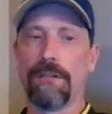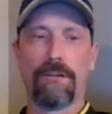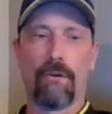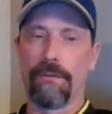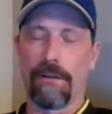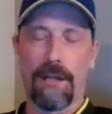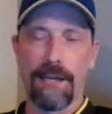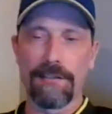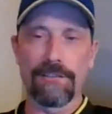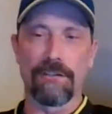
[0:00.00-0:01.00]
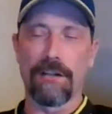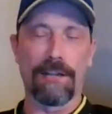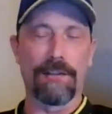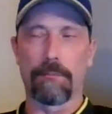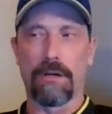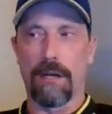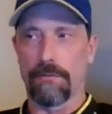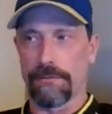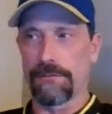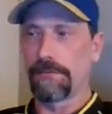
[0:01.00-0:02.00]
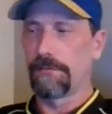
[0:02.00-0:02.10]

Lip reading: no, the Lions are not the Browns.